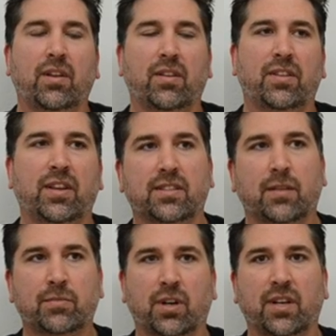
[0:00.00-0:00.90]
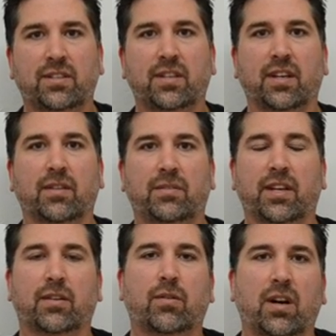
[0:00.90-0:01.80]
of the things I'm trying to
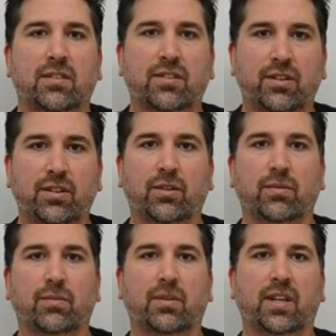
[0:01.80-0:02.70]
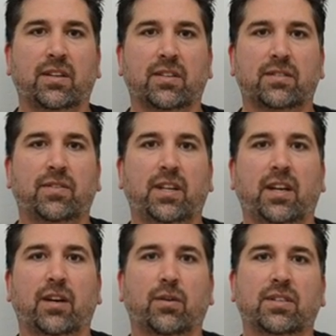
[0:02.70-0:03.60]
get across to you in this
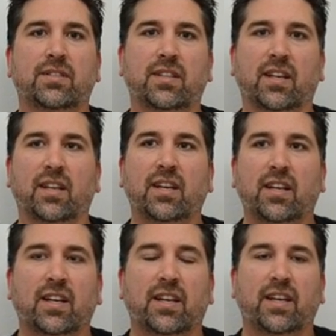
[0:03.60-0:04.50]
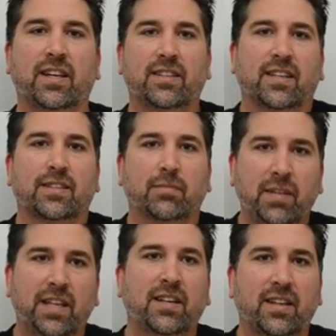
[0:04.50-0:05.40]
video is that it doesn't
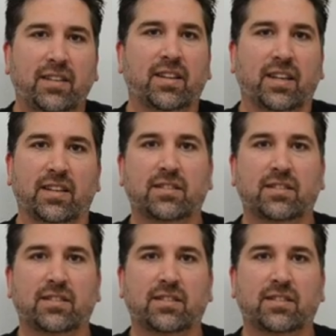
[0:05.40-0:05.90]
mean anything.